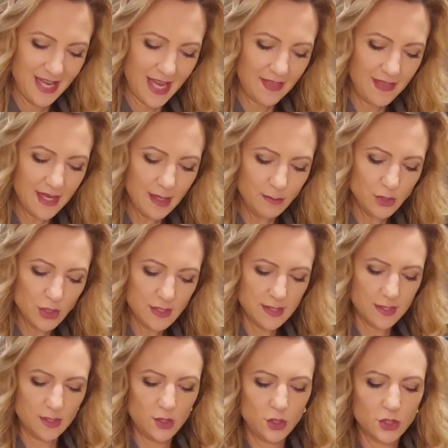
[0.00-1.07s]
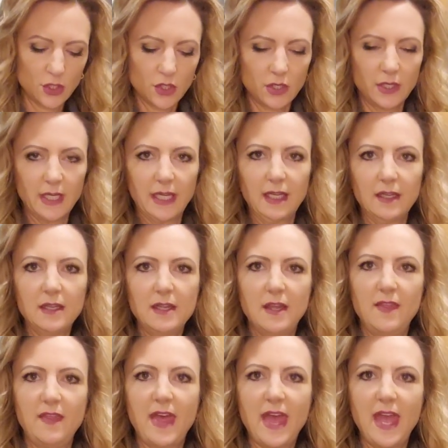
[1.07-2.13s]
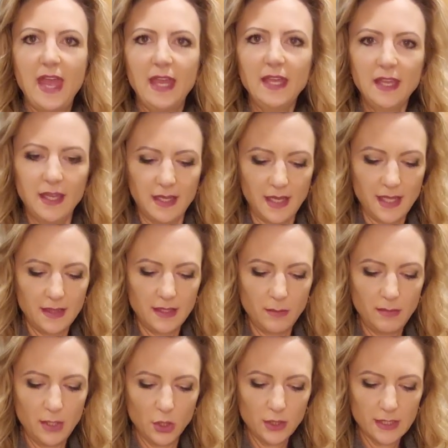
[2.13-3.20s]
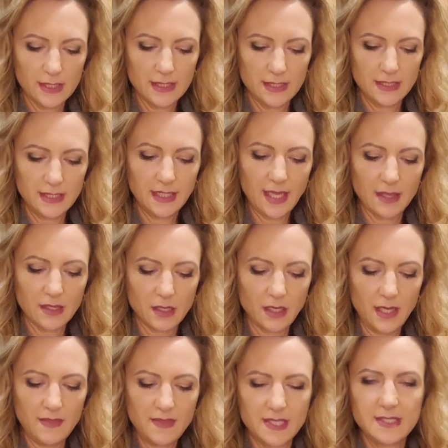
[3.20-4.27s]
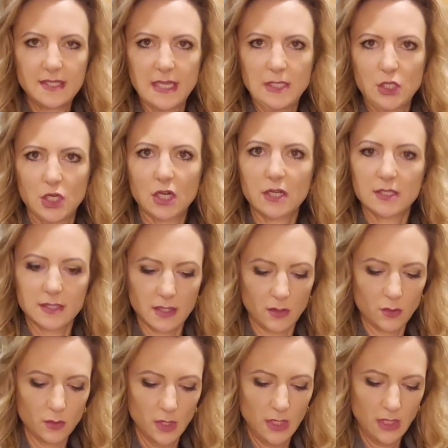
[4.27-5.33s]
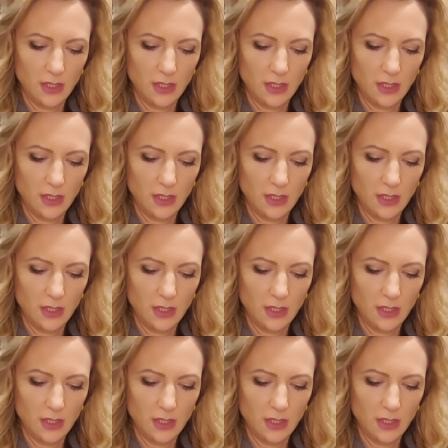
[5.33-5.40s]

And then I'm just stirring the egg and the milk together in the center, so